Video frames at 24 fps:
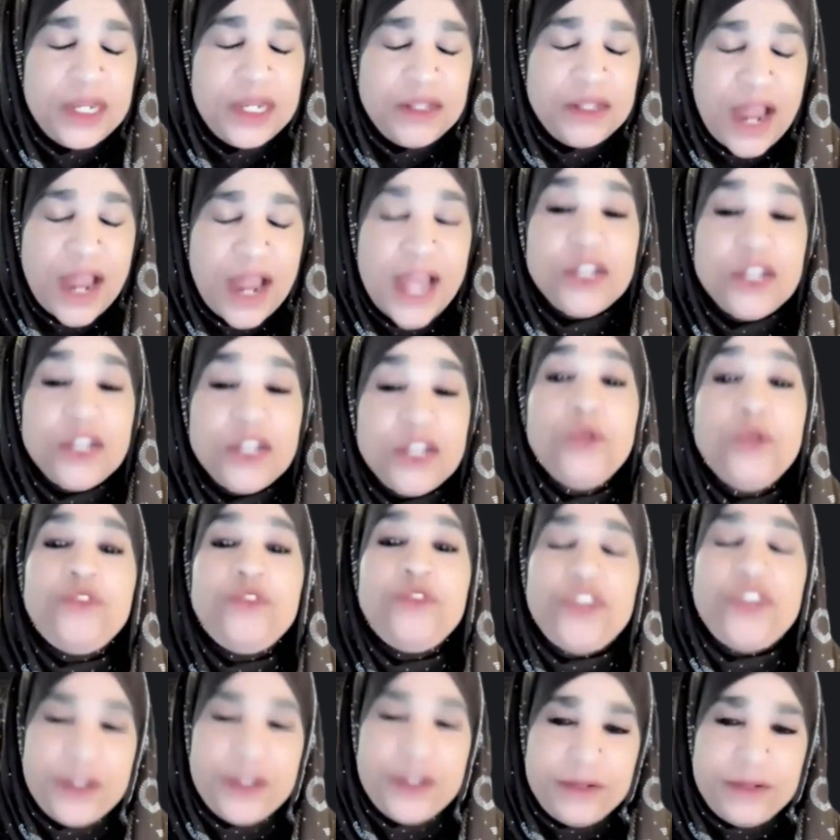
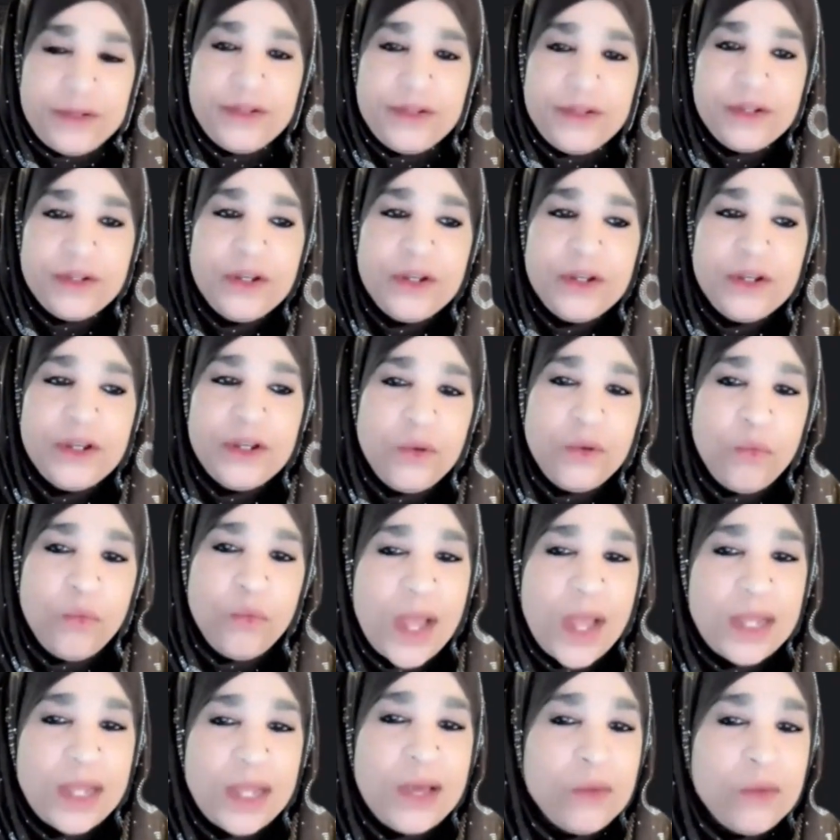diluted
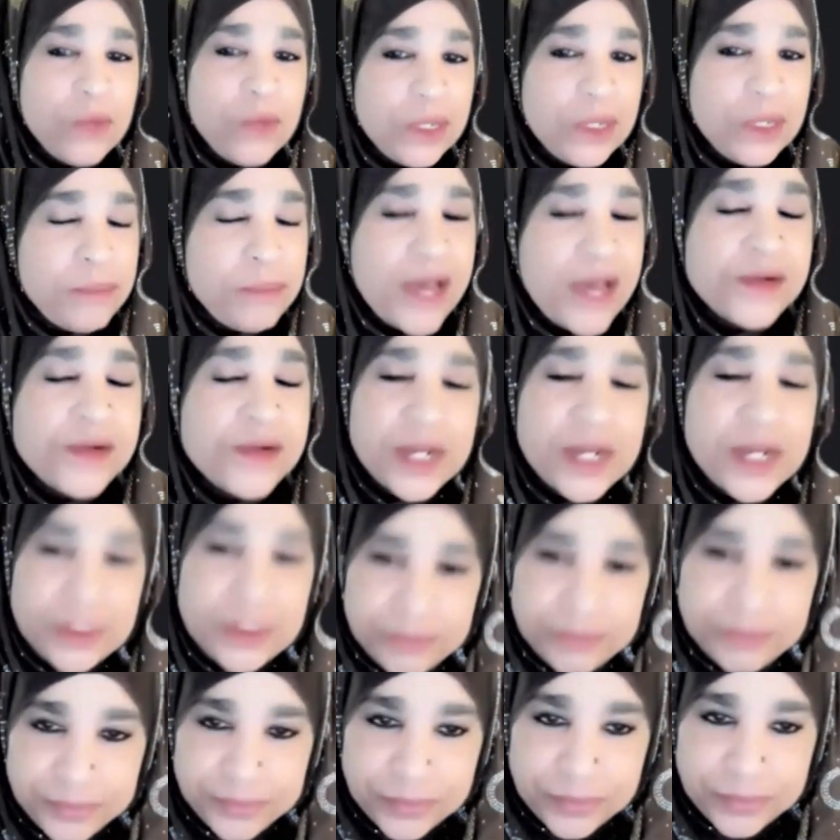Wala Wal
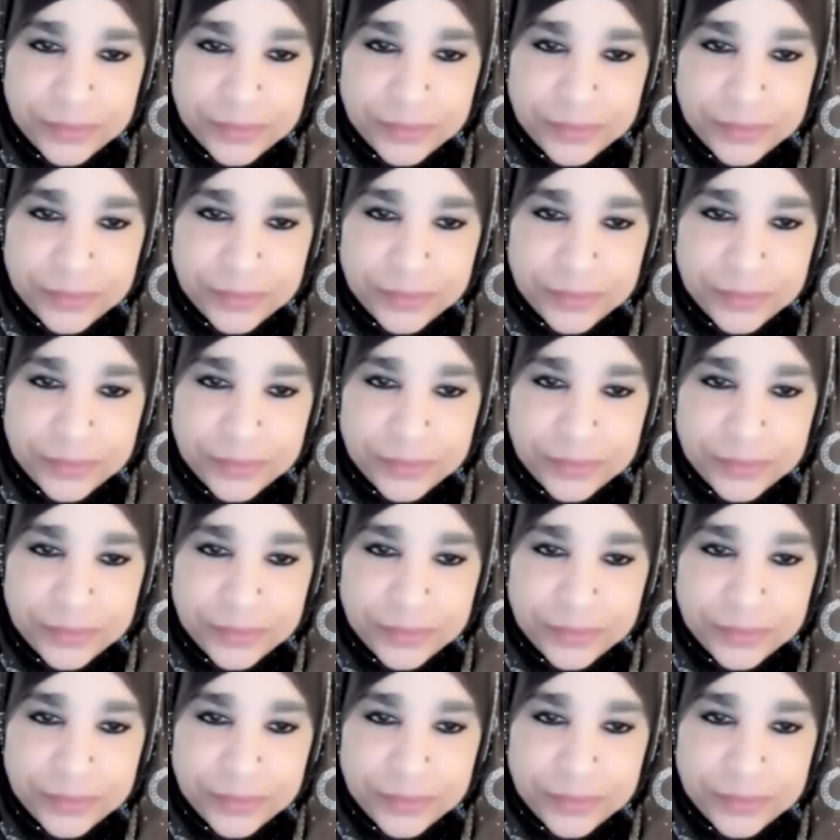Bara,